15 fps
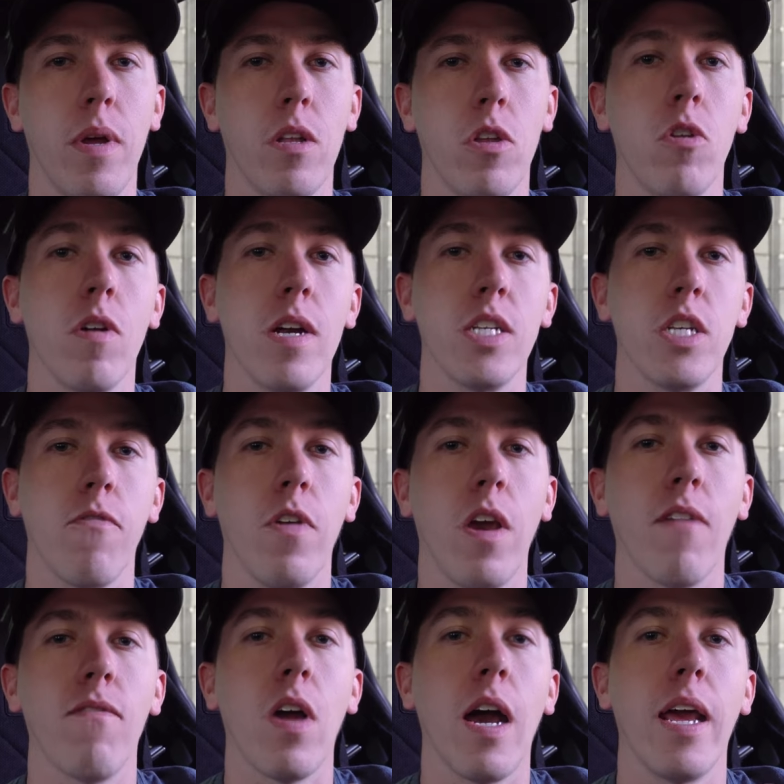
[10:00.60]
Build Tune Race. If
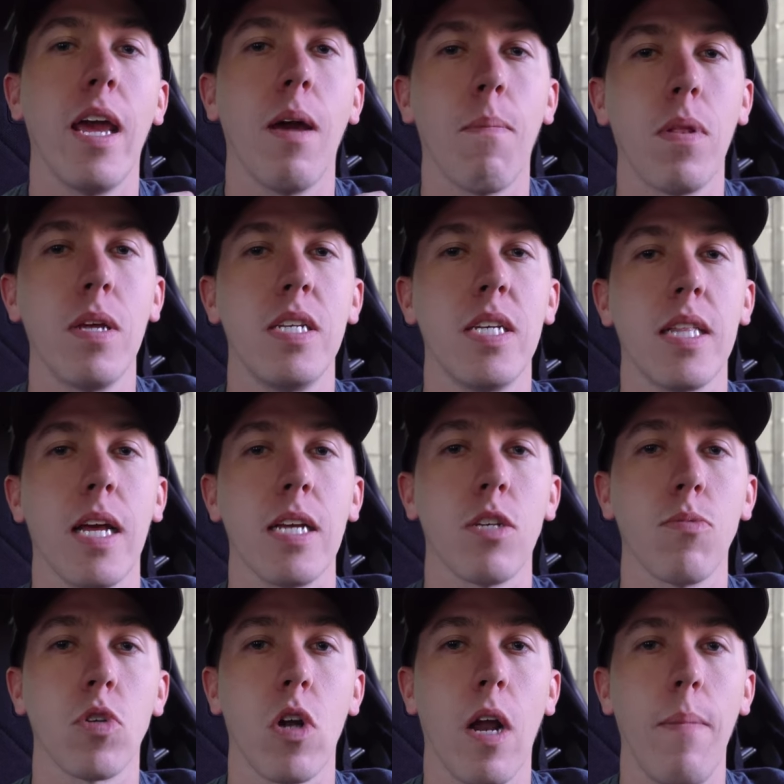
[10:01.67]
you have not yet, please hit that
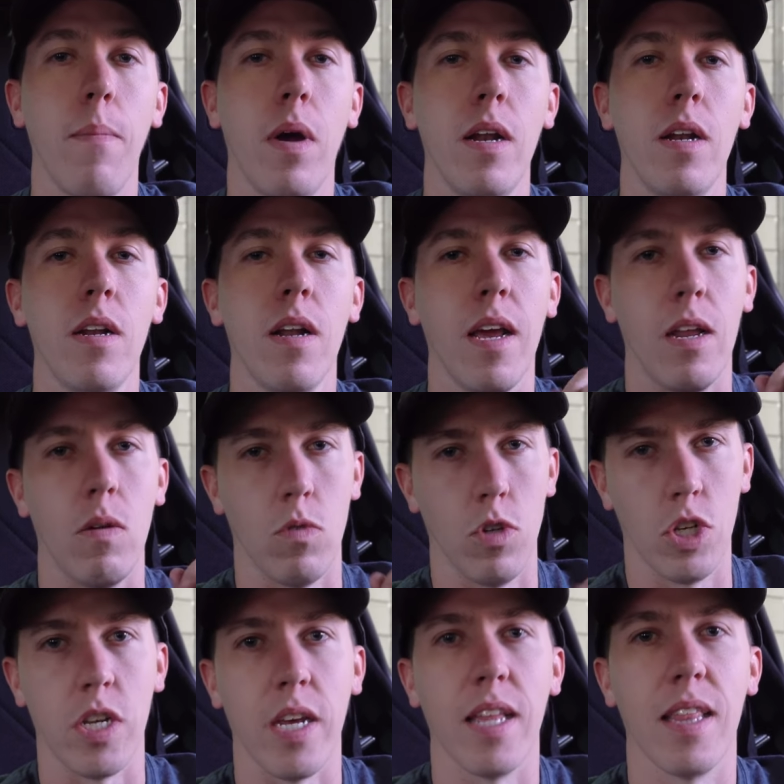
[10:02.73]
subscribe button, and we'll
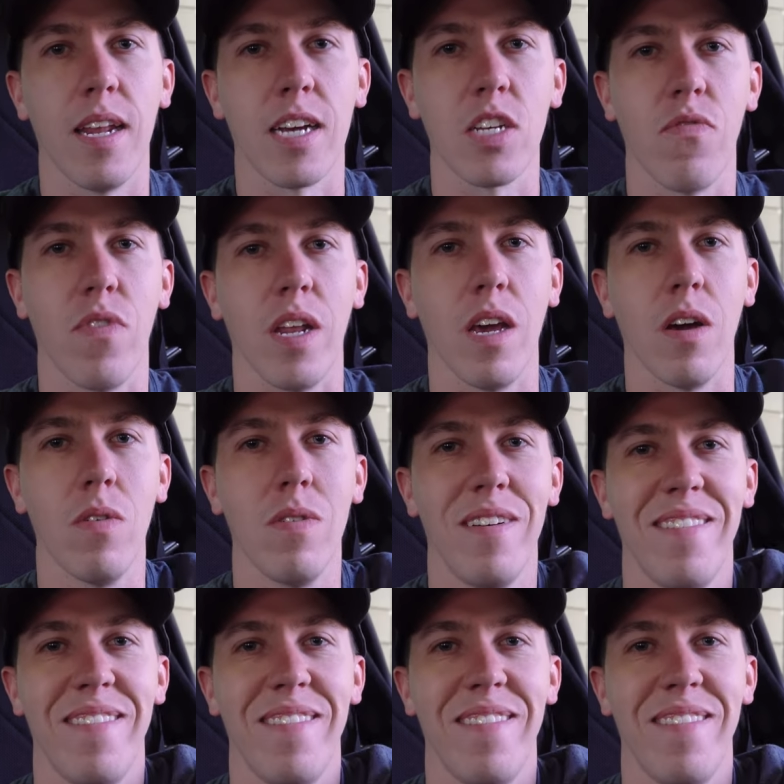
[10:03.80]
see you in the next video.